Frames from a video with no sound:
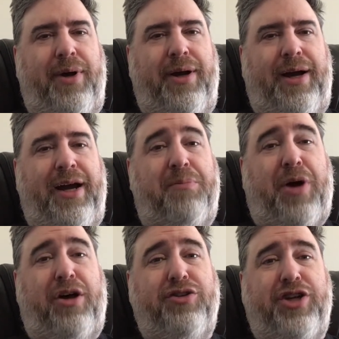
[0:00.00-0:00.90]
I
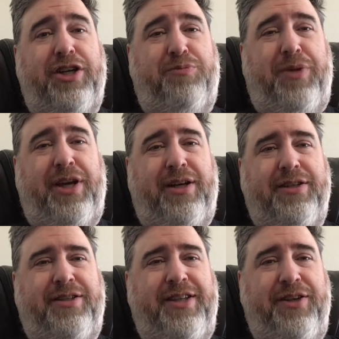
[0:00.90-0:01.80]
apologize
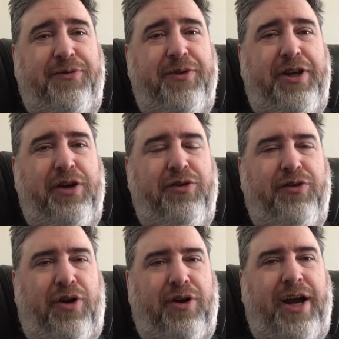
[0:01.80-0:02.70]
because these
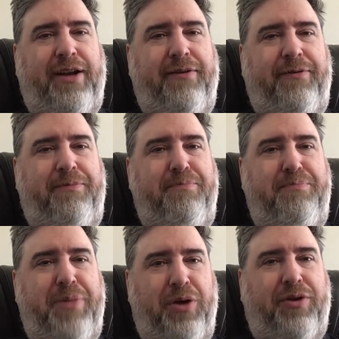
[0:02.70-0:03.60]
videos are kind of
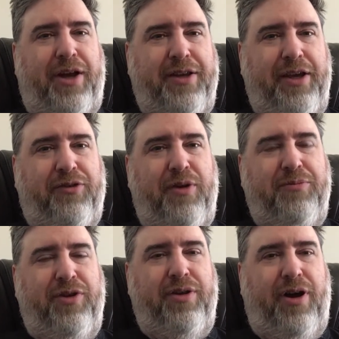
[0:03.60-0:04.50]
built on the
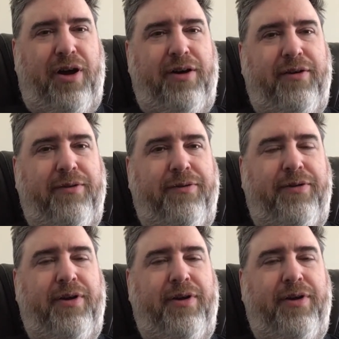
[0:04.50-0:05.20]
assumption of